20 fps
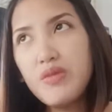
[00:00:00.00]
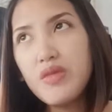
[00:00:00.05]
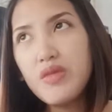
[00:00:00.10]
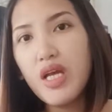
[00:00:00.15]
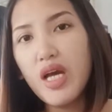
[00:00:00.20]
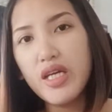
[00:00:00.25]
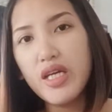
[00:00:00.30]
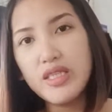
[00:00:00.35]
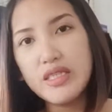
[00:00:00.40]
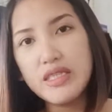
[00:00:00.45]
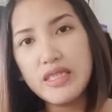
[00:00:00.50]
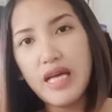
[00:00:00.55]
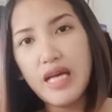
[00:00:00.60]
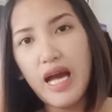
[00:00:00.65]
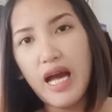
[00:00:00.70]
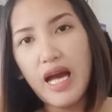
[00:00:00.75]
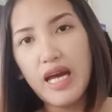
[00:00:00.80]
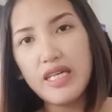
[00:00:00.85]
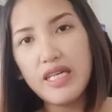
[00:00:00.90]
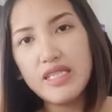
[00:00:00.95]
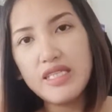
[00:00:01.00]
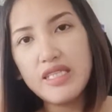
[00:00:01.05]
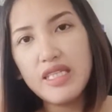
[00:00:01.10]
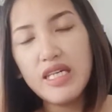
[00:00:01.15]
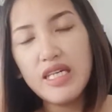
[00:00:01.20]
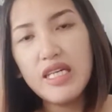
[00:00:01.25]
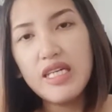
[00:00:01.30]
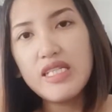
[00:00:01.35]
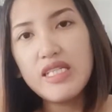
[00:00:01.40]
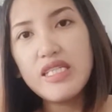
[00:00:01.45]
ayun guys,
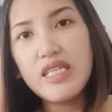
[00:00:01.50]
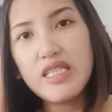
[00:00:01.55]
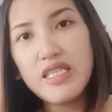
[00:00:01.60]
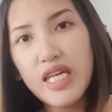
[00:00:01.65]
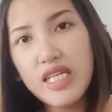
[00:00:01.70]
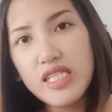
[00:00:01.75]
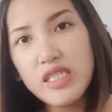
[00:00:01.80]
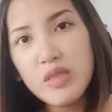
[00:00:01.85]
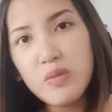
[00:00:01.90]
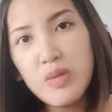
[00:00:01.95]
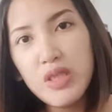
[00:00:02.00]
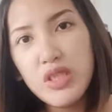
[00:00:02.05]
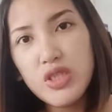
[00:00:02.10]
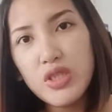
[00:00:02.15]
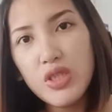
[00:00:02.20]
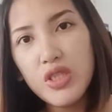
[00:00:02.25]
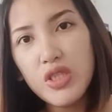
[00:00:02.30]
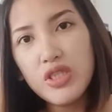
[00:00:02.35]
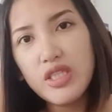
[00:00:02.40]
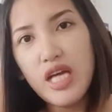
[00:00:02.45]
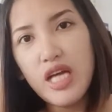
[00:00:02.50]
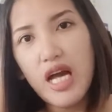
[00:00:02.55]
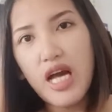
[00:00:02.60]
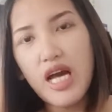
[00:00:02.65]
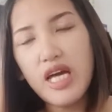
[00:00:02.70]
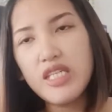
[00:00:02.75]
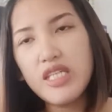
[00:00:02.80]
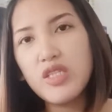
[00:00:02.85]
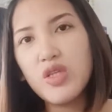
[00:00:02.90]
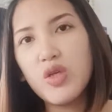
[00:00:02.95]
sa next video ko
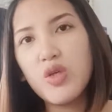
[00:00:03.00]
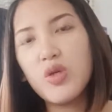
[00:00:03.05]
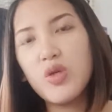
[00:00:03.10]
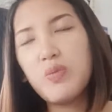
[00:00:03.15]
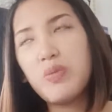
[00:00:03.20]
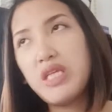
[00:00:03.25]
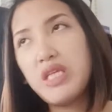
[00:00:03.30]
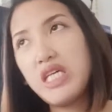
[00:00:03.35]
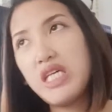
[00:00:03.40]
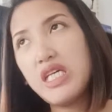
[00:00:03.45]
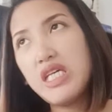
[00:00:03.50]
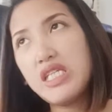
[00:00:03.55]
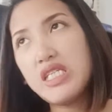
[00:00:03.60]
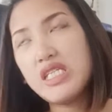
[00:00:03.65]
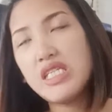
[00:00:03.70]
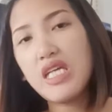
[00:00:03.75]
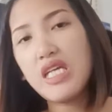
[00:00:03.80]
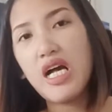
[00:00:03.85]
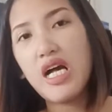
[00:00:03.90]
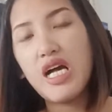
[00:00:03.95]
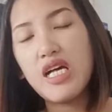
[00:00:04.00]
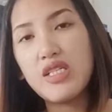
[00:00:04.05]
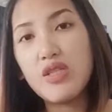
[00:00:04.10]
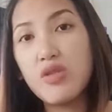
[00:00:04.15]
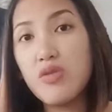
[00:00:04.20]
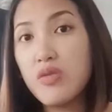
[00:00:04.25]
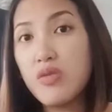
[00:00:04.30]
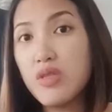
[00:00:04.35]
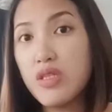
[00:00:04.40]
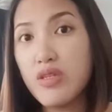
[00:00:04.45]
guys, so please
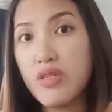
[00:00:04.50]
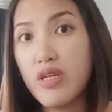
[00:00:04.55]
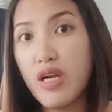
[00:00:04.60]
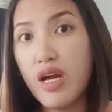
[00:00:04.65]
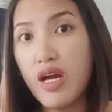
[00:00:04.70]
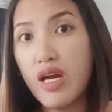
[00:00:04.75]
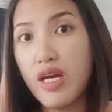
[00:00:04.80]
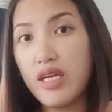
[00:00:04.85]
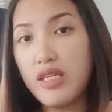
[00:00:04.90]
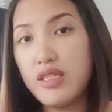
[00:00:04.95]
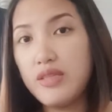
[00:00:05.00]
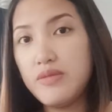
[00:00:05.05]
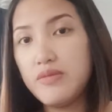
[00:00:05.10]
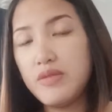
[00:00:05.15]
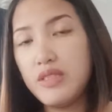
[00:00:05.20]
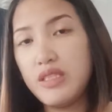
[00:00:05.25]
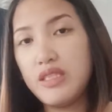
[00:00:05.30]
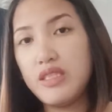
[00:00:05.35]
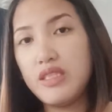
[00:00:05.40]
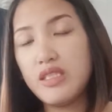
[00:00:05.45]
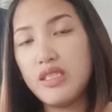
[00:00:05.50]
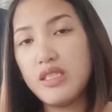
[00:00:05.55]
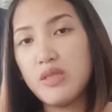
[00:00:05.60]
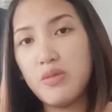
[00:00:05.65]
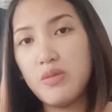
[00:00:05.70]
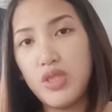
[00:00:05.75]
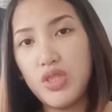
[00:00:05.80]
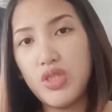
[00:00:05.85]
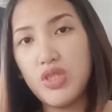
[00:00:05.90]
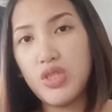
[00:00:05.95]
subscribe in this
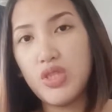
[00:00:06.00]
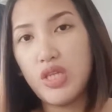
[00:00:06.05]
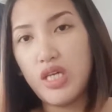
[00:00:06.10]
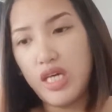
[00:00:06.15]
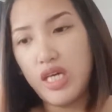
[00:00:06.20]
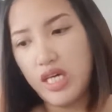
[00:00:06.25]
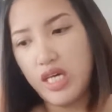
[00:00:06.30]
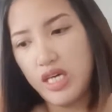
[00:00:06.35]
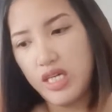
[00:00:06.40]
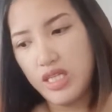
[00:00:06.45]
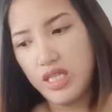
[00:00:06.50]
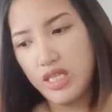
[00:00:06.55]
video and